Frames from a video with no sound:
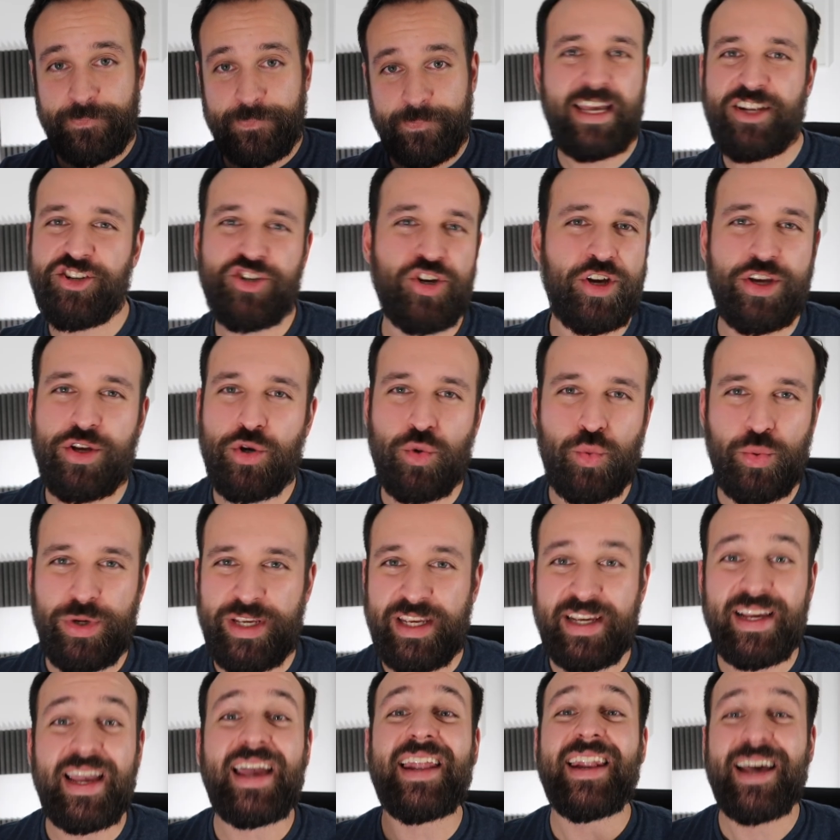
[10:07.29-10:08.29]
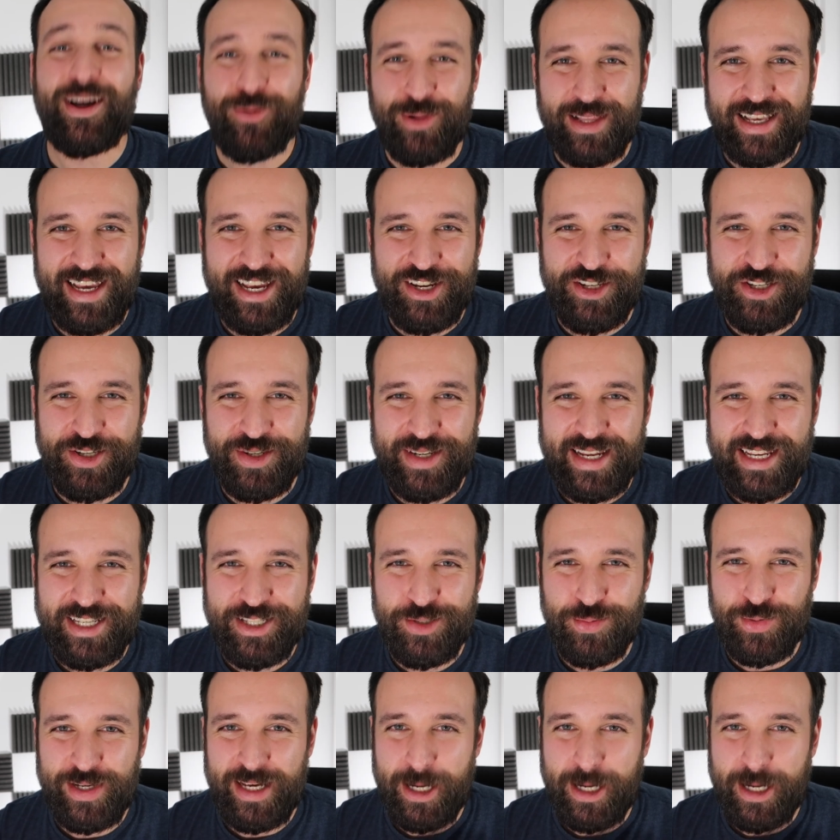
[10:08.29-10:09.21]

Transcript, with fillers: Enjoy your week and I will catch you next